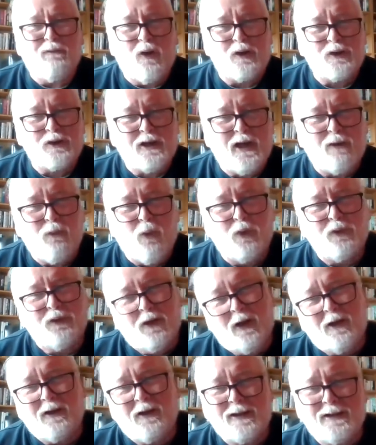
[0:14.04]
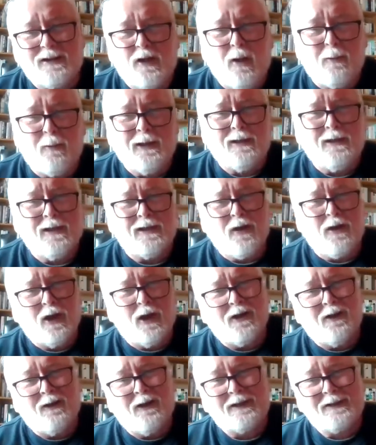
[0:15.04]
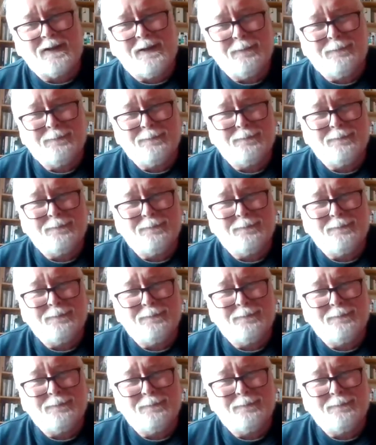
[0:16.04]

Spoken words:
first day of winter, I think, is coming in our direction.